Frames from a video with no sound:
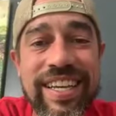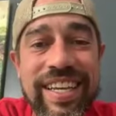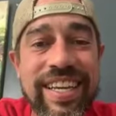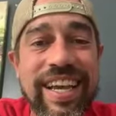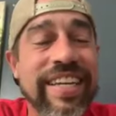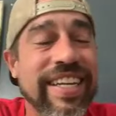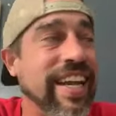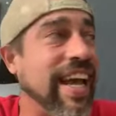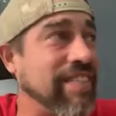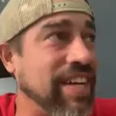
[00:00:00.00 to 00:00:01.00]
I
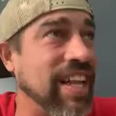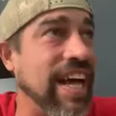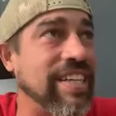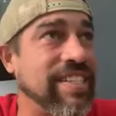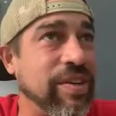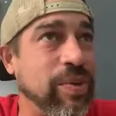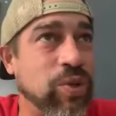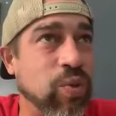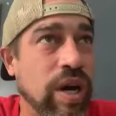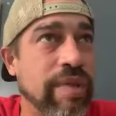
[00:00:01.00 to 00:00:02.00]
did have a class that
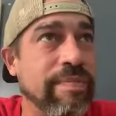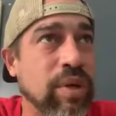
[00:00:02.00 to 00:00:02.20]
was one